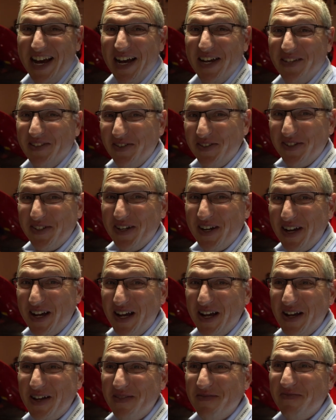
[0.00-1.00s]
as you
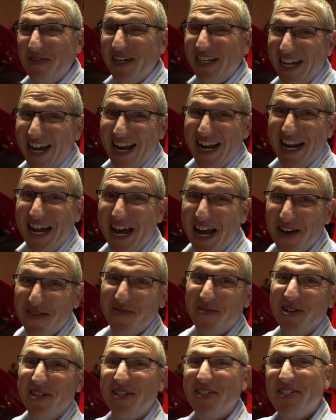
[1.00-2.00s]
saw, my dad and I
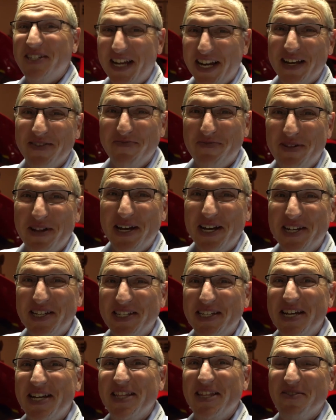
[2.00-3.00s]
won second
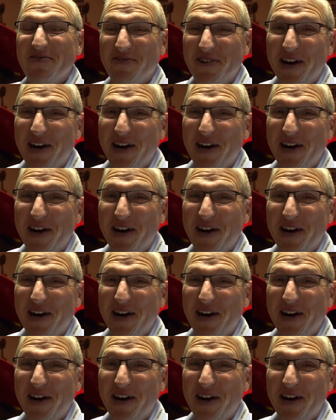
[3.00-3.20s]
place in the